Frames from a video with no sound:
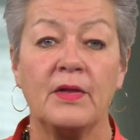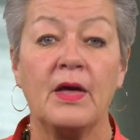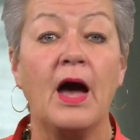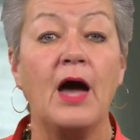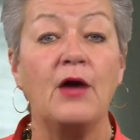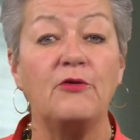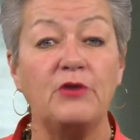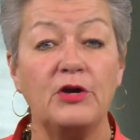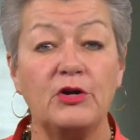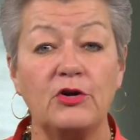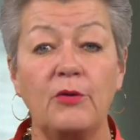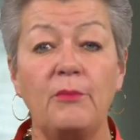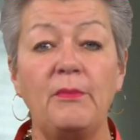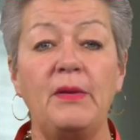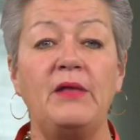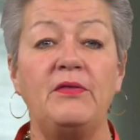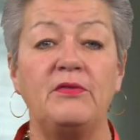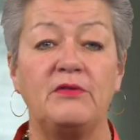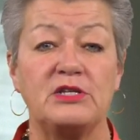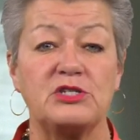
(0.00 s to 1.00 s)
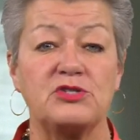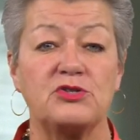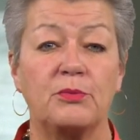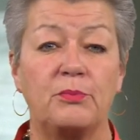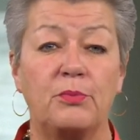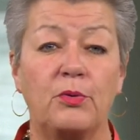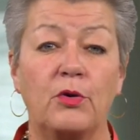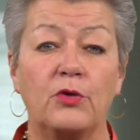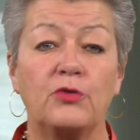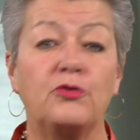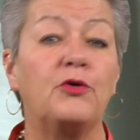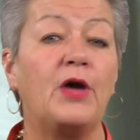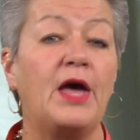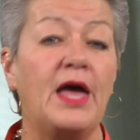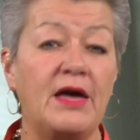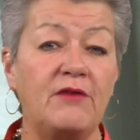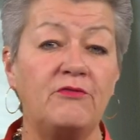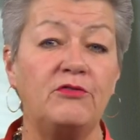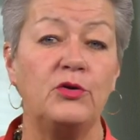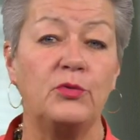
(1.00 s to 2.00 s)
I recommend this report to
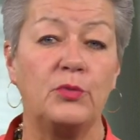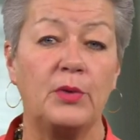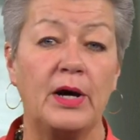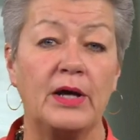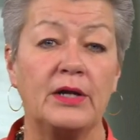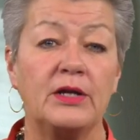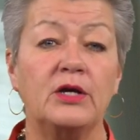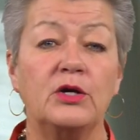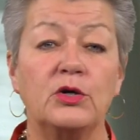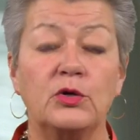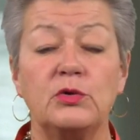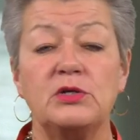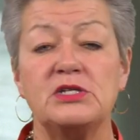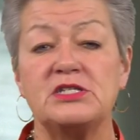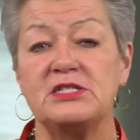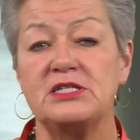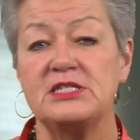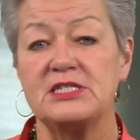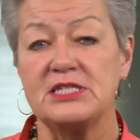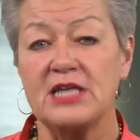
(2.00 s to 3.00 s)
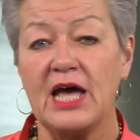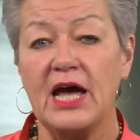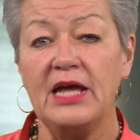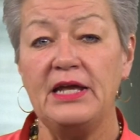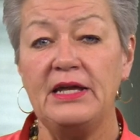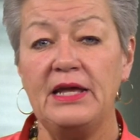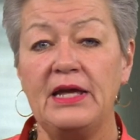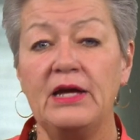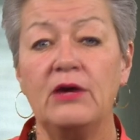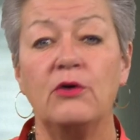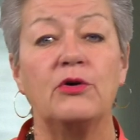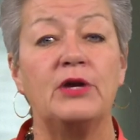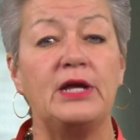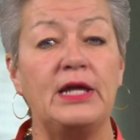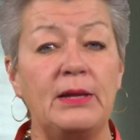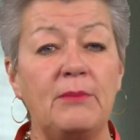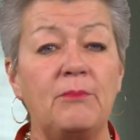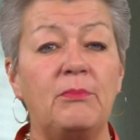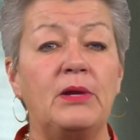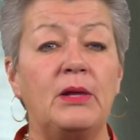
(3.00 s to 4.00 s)
everyone who is designing or
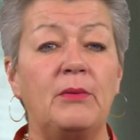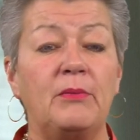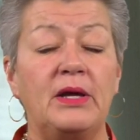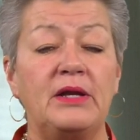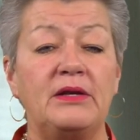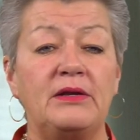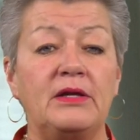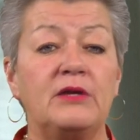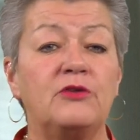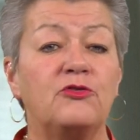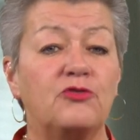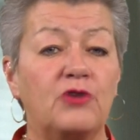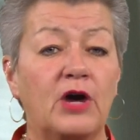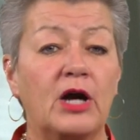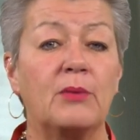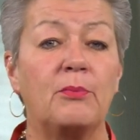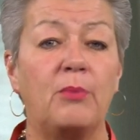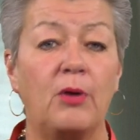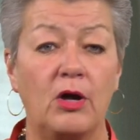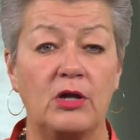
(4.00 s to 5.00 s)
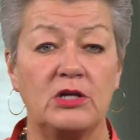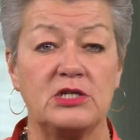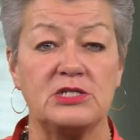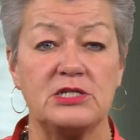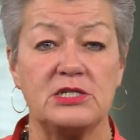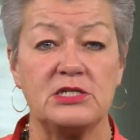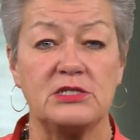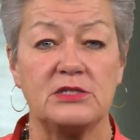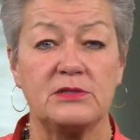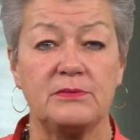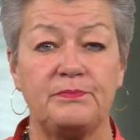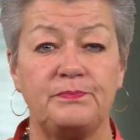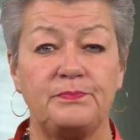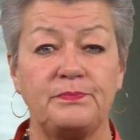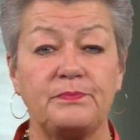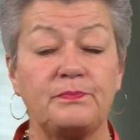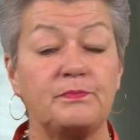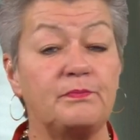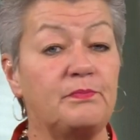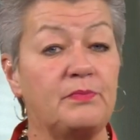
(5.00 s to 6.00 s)
implementing drug policies,
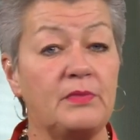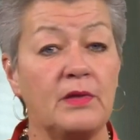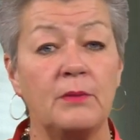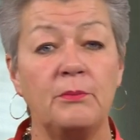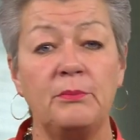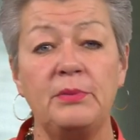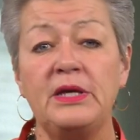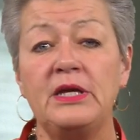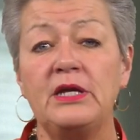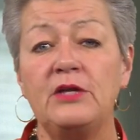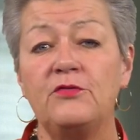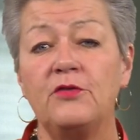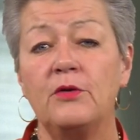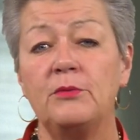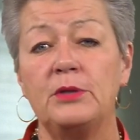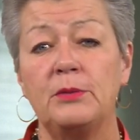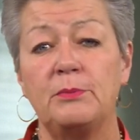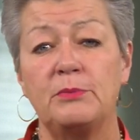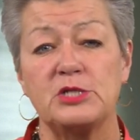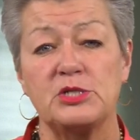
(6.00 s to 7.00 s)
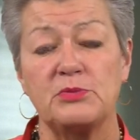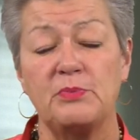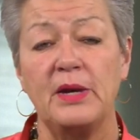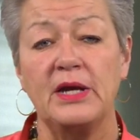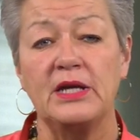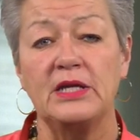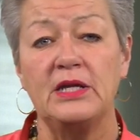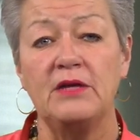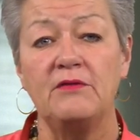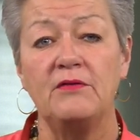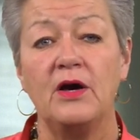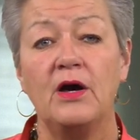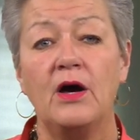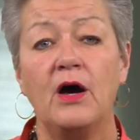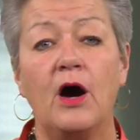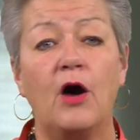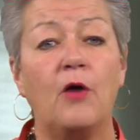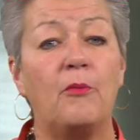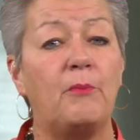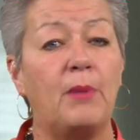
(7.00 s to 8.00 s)
be it from the perspective
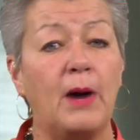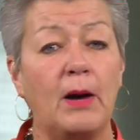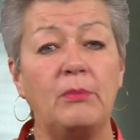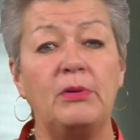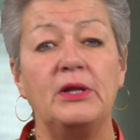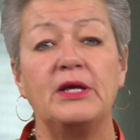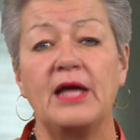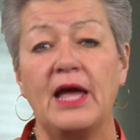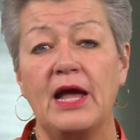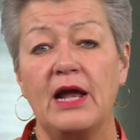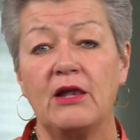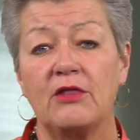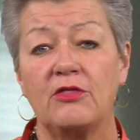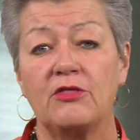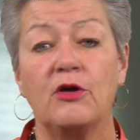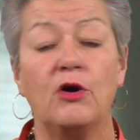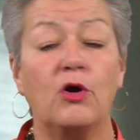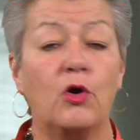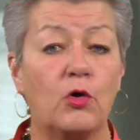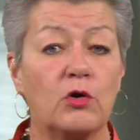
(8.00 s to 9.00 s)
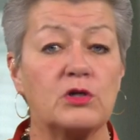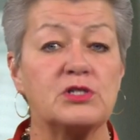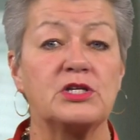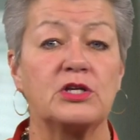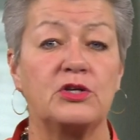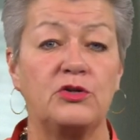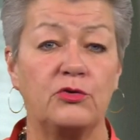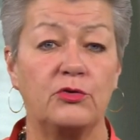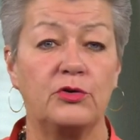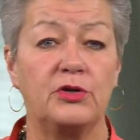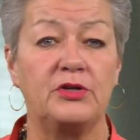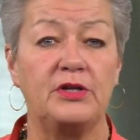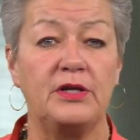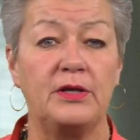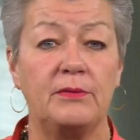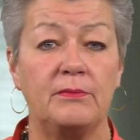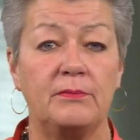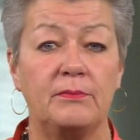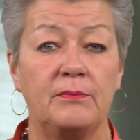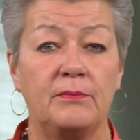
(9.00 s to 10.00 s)
of public health or
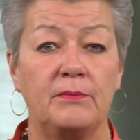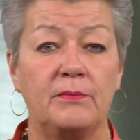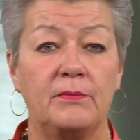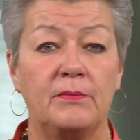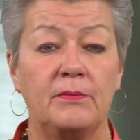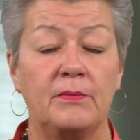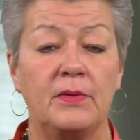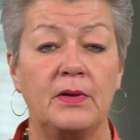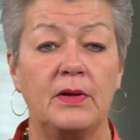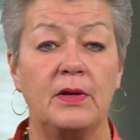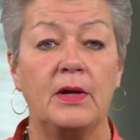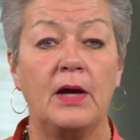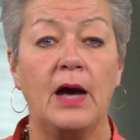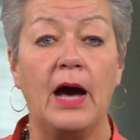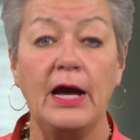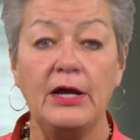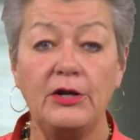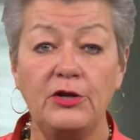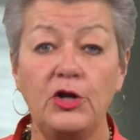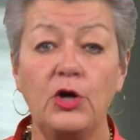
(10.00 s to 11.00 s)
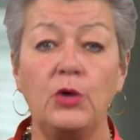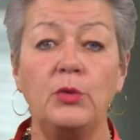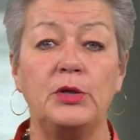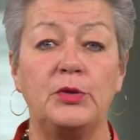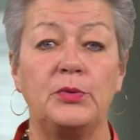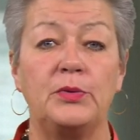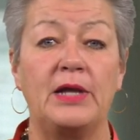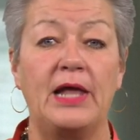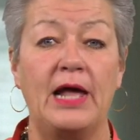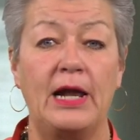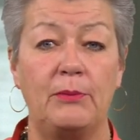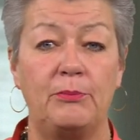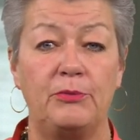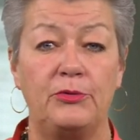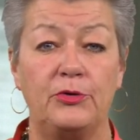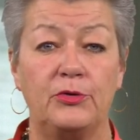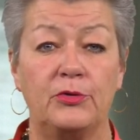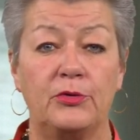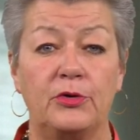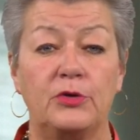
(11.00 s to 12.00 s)
security. I know it will help
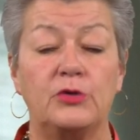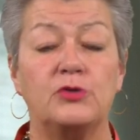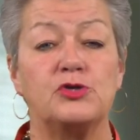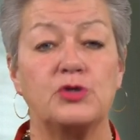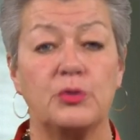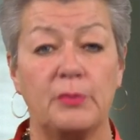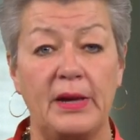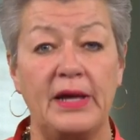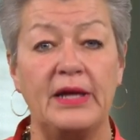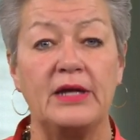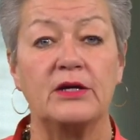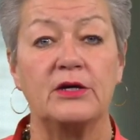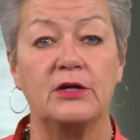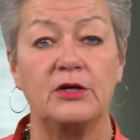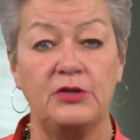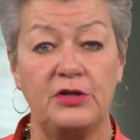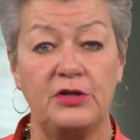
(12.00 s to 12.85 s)
you to make a